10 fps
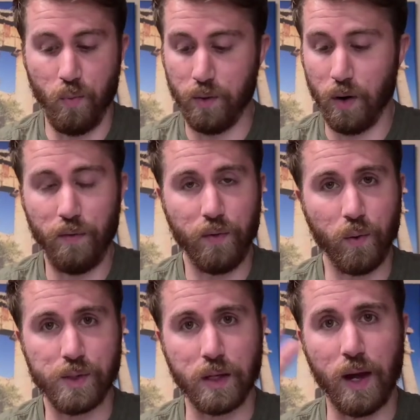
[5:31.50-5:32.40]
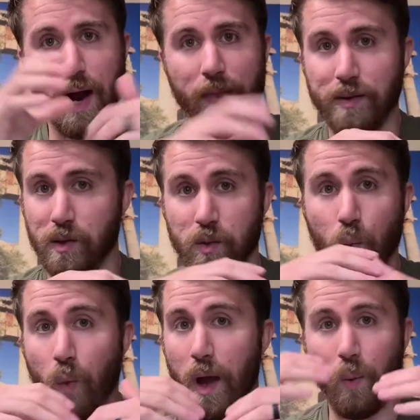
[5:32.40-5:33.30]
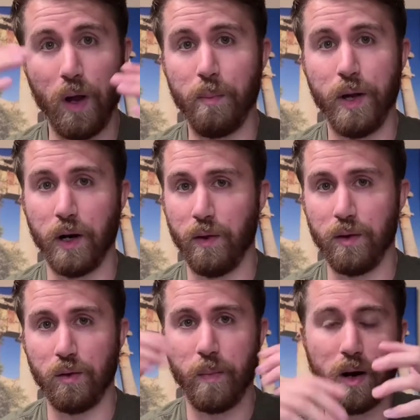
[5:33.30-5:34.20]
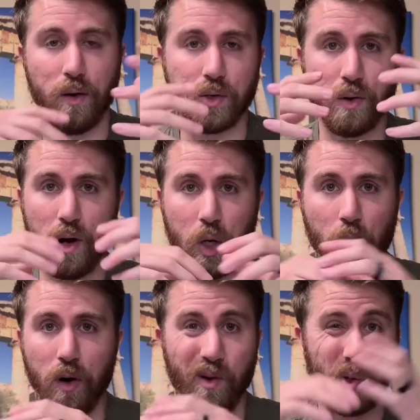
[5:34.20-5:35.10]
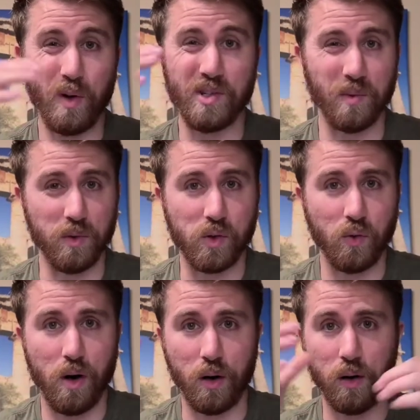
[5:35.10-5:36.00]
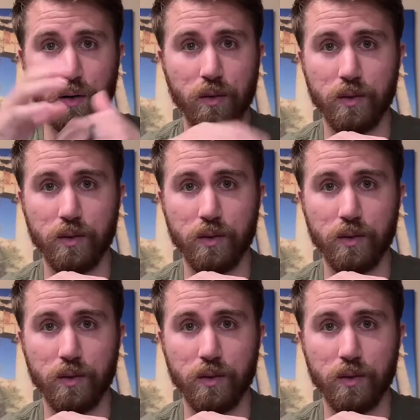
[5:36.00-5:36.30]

But what if there was a guy that's just way way bigger than you no matter how strong you are there's always someone stronger